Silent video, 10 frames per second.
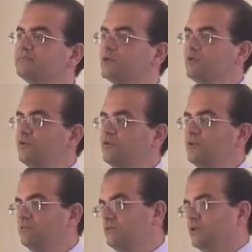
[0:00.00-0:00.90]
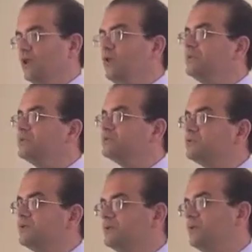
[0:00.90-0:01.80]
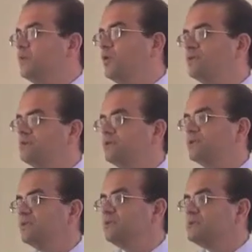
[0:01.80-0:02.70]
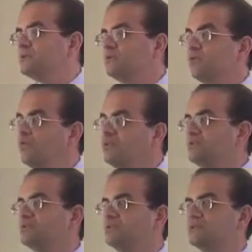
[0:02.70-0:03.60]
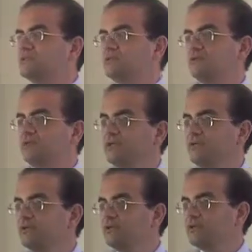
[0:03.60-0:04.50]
They're open to it. They want to at least. They're willing to consider it.